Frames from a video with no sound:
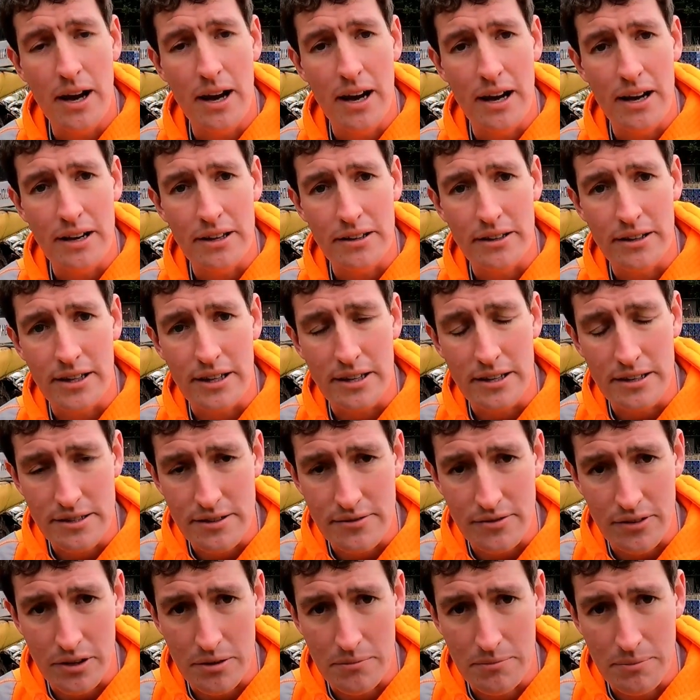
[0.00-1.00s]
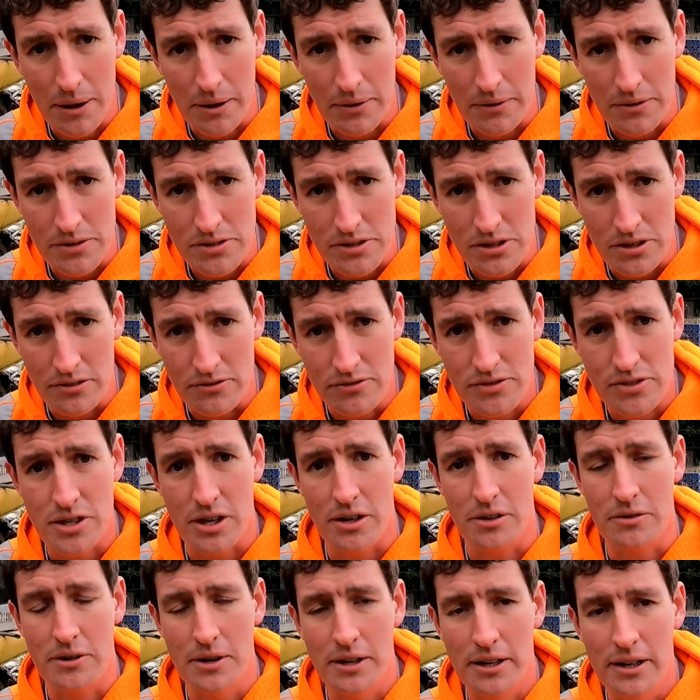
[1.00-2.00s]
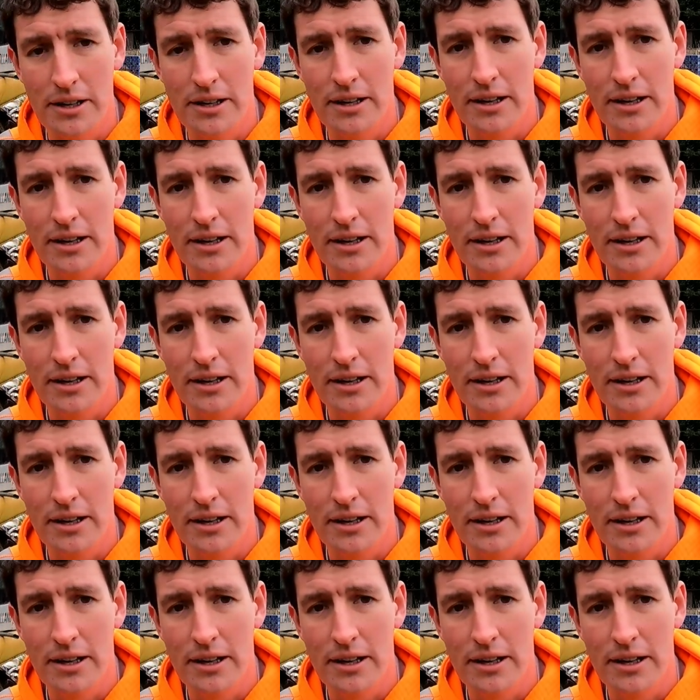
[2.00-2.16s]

the different components of, so